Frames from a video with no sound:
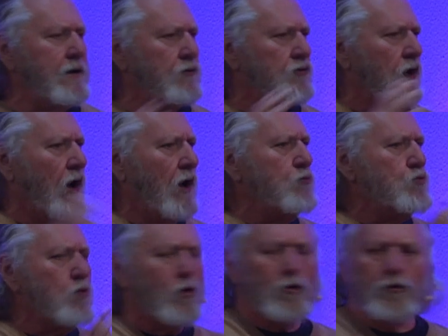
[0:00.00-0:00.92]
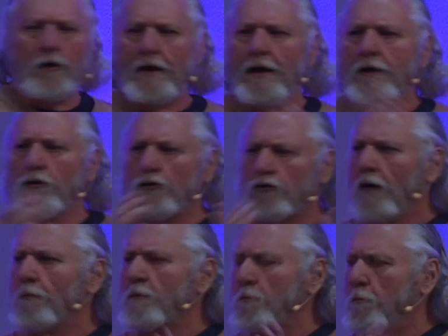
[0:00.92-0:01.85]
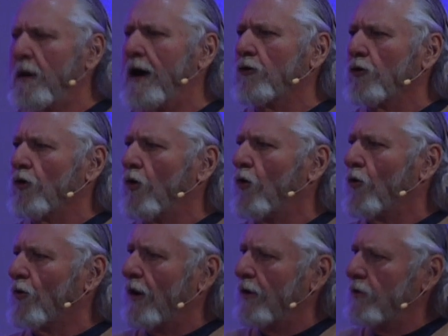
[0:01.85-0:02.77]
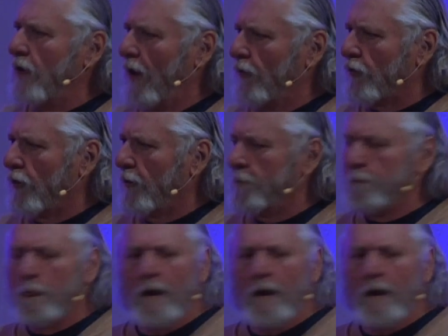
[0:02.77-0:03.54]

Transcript: is unworthy in some manner or another,